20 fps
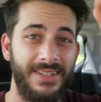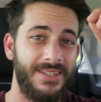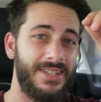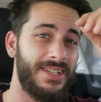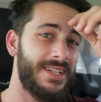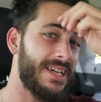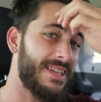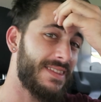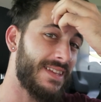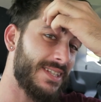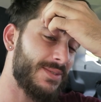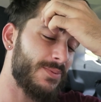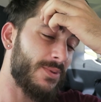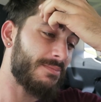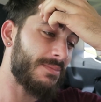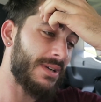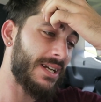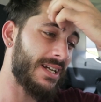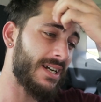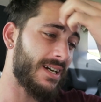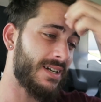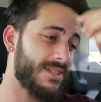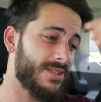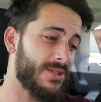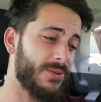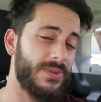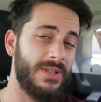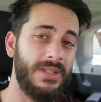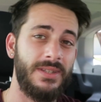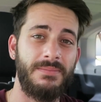So yeah, that's what my car's
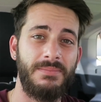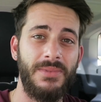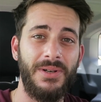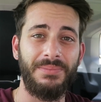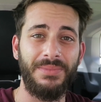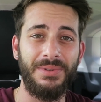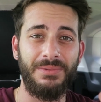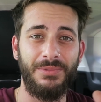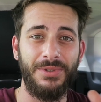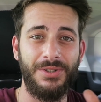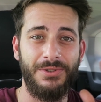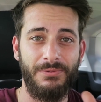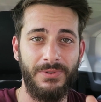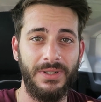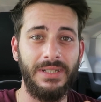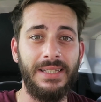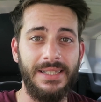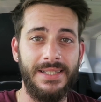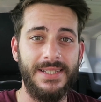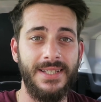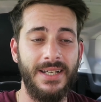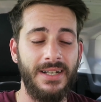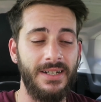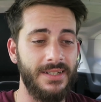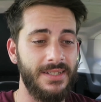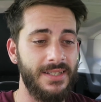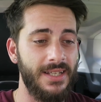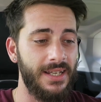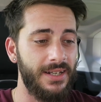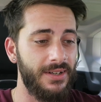doing at the moment, which really
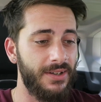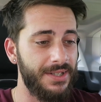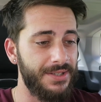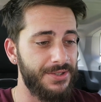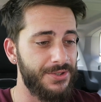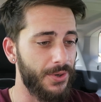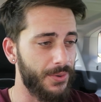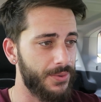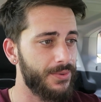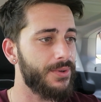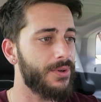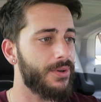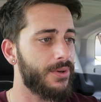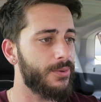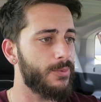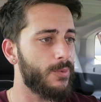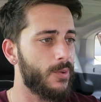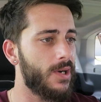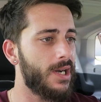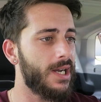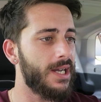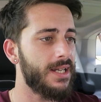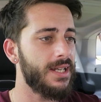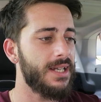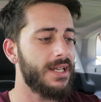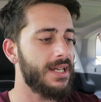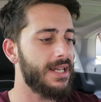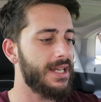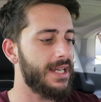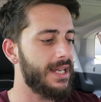sucks and I don't know why.
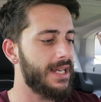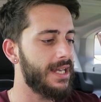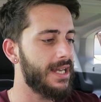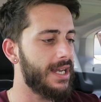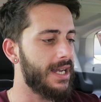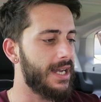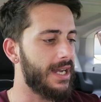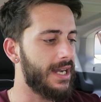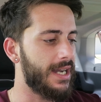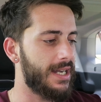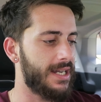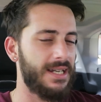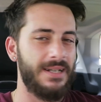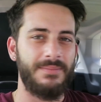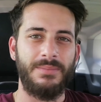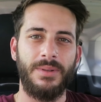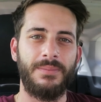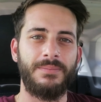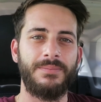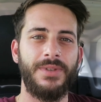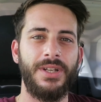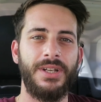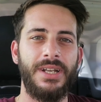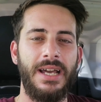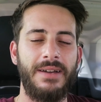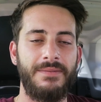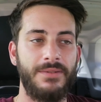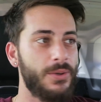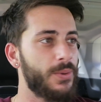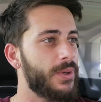I'm gonna
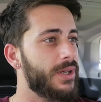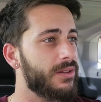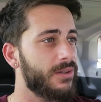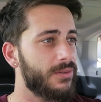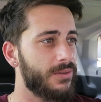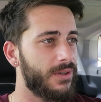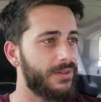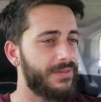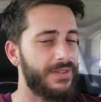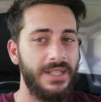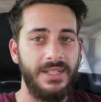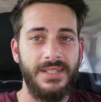have a quick look on the